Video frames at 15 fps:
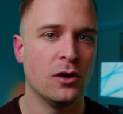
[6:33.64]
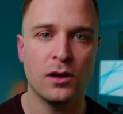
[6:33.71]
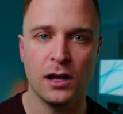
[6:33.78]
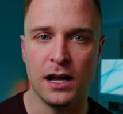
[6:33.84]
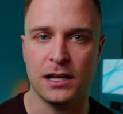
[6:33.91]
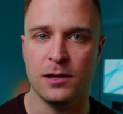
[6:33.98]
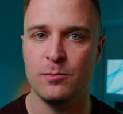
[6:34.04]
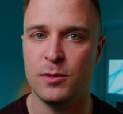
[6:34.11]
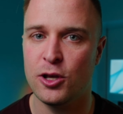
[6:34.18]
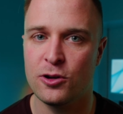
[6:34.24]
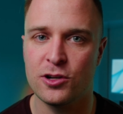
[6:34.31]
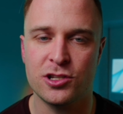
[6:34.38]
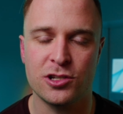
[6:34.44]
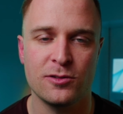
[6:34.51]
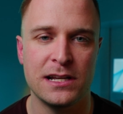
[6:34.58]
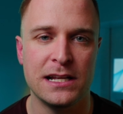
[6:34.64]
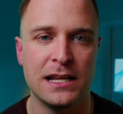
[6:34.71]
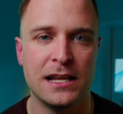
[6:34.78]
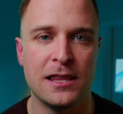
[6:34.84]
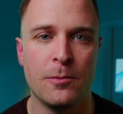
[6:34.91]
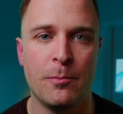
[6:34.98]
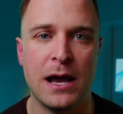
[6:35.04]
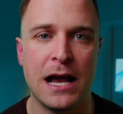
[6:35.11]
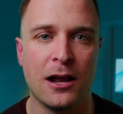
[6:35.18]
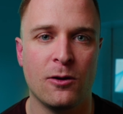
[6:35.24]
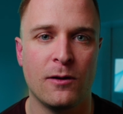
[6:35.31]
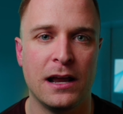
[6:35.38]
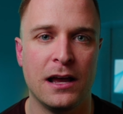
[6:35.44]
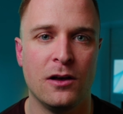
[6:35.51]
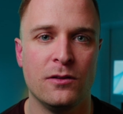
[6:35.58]
a computer screen in the
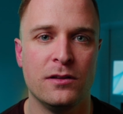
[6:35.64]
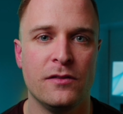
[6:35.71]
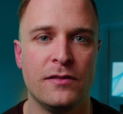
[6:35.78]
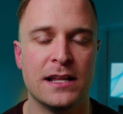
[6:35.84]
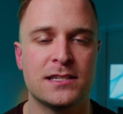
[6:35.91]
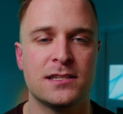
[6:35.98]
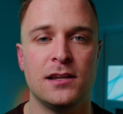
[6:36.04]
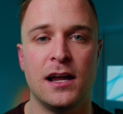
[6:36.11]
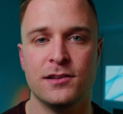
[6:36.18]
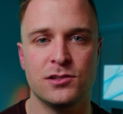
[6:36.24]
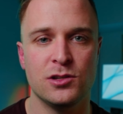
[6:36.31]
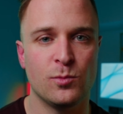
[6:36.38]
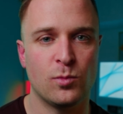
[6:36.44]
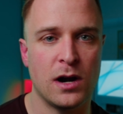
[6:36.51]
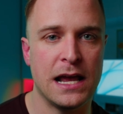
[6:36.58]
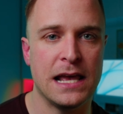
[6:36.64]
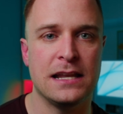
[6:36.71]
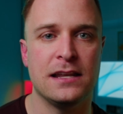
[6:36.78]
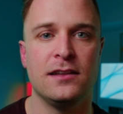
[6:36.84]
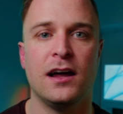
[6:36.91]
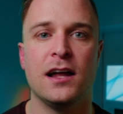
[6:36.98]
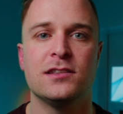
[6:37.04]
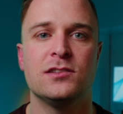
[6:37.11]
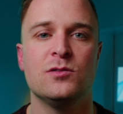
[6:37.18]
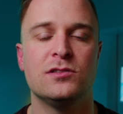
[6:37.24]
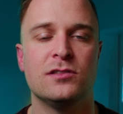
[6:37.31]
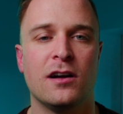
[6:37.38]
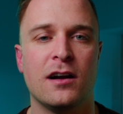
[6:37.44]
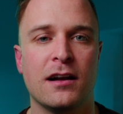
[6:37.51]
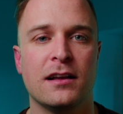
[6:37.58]
background that's not too bright, not too
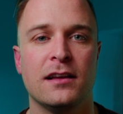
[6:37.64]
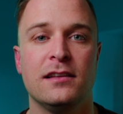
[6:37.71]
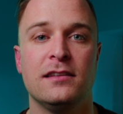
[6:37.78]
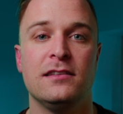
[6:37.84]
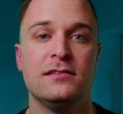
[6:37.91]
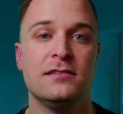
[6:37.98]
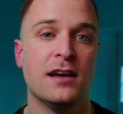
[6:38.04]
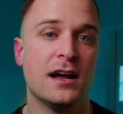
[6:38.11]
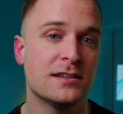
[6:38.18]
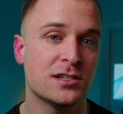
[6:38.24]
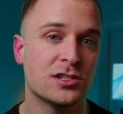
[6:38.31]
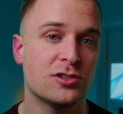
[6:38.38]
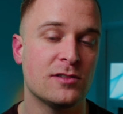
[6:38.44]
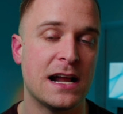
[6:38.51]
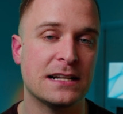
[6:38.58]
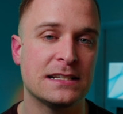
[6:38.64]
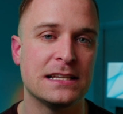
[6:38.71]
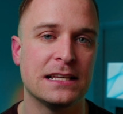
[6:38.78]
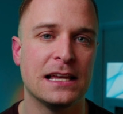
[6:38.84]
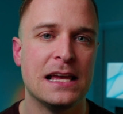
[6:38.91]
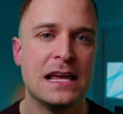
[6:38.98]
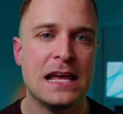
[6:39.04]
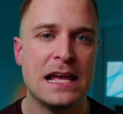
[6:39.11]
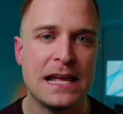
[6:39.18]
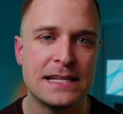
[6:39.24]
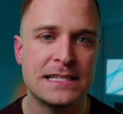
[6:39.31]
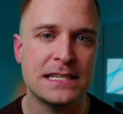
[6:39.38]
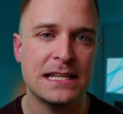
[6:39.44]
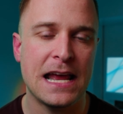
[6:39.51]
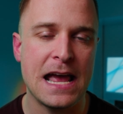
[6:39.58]
dark, not distracting,
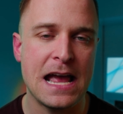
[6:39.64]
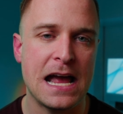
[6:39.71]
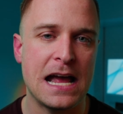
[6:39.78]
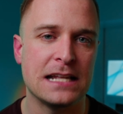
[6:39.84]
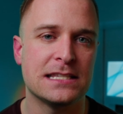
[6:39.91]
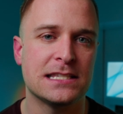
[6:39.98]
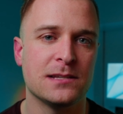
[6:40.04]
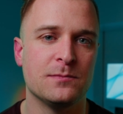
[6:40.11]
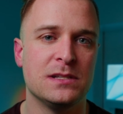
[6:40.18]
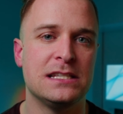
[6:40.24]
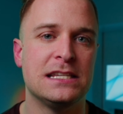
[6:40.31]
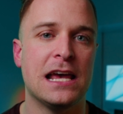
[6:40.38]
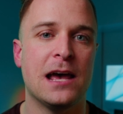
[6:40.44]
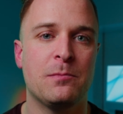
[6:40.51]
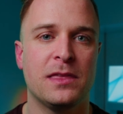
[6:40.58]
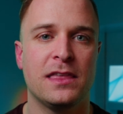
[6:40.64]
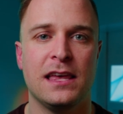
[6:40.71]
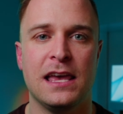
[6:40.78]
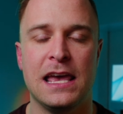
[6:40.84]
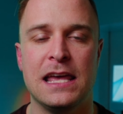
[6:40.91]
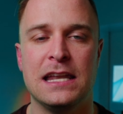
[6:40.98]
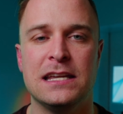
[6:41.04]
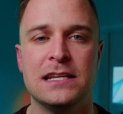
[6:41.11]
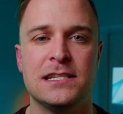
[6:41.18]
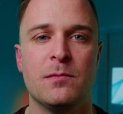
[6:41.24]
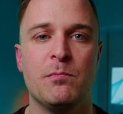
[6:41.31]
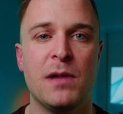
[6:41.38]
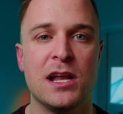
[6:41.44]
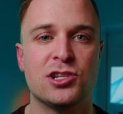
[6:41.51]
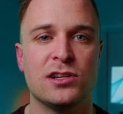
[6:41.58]
it's going to add some depth and
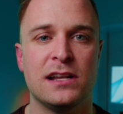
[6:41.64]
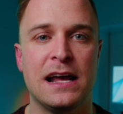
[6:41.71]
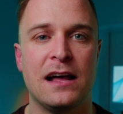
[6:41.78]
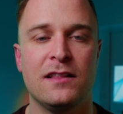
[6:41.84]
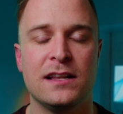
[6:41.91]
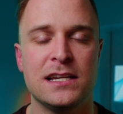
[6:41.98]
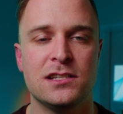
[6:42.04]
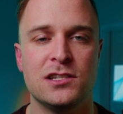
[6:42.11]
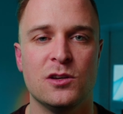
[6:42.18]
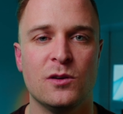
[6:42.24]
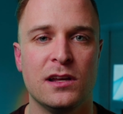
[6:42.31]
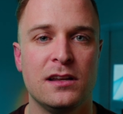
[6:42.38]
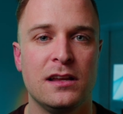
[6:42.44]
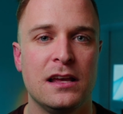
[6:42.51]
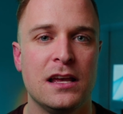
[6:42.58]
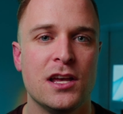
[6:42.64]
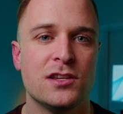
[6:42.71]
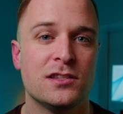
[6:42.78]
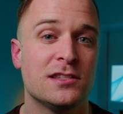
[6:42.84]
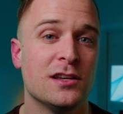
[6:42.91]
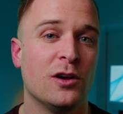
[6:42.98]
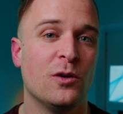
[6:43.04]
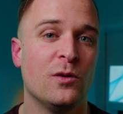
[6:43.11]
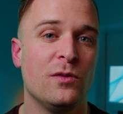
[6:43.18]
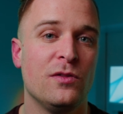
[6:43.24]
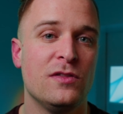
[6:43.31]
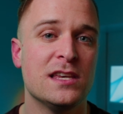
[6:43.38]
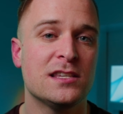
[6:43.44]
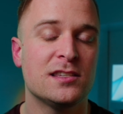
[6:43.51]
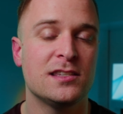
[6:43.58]
dimensionality to it. So
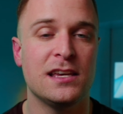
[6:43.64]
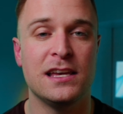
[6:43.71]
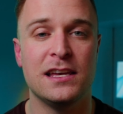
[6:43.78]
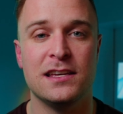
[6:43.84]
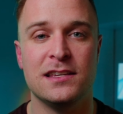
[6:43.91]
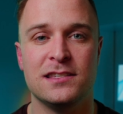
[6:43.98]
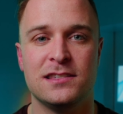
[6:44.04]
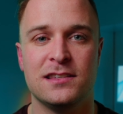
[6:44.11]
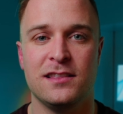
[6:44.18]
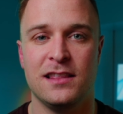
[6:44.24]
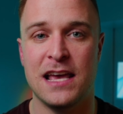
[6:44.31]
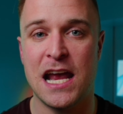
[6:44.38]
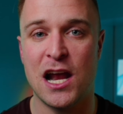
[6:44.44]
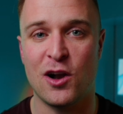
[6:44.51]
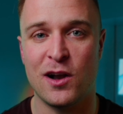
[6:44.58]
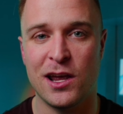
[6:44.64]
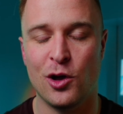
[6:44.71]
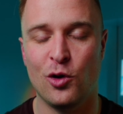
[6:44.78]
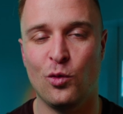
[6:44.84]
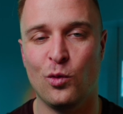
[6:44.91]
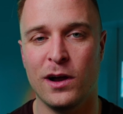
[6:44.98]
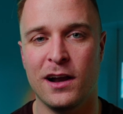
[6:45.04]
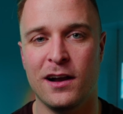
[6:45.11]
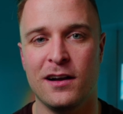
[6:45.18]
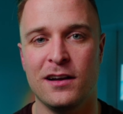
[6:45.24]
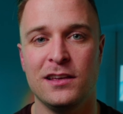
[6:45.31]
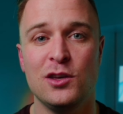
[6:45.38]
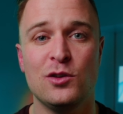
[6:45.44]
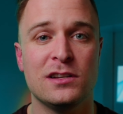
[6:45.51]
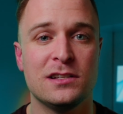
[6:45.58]
this is the area where
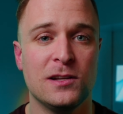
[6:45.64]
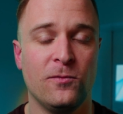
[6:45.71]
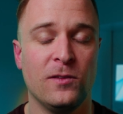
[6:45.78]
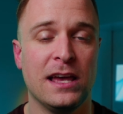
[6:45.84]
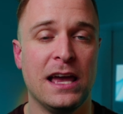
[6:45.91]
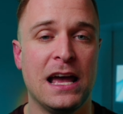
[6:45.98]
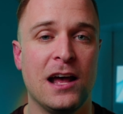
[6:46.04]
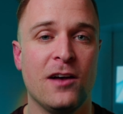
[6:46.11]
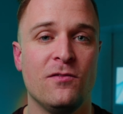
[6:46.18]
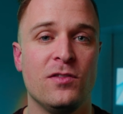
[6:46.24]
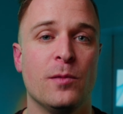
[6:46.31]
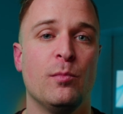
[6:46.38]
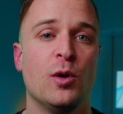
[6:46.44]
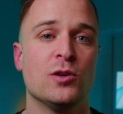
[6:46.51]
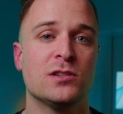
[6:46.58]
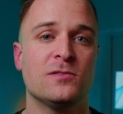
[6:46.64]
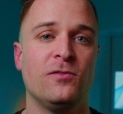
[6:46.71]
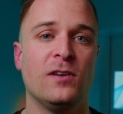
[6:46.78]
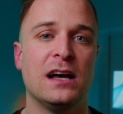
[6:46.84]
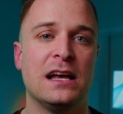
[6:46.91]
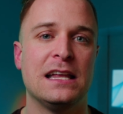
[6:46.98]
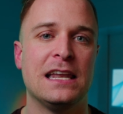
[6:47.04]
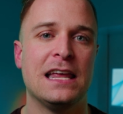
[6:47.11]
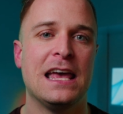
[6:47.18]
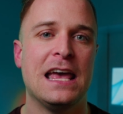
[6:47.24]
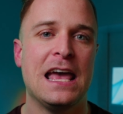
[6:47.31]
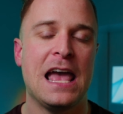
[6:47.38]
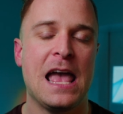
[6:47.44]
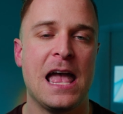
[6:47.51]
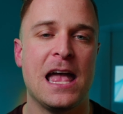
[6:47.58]
you can definitely have the most fun
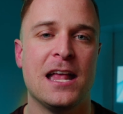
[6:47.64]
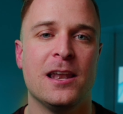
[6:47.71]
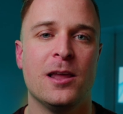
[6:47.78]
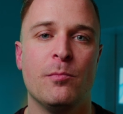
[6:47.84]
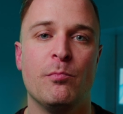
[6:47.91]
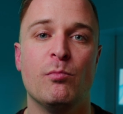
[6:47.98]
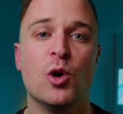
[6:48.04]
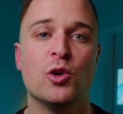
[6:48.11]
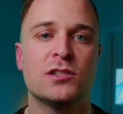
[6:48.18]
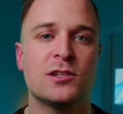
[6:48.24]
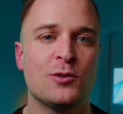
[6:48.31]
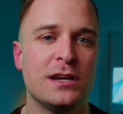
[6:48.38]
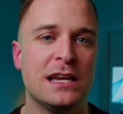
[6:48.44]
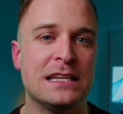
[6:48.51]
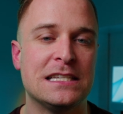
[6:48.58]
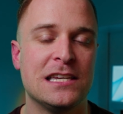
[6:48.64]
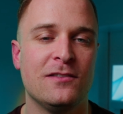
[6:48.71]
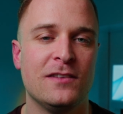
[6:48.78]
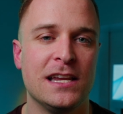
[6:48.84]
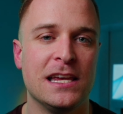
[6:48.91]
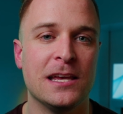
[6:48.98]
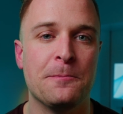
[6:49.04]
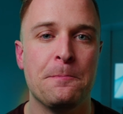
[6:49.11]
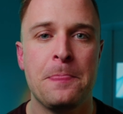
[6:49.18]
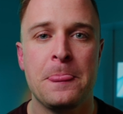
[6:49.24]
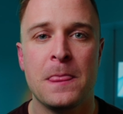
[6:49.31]
and most creativity.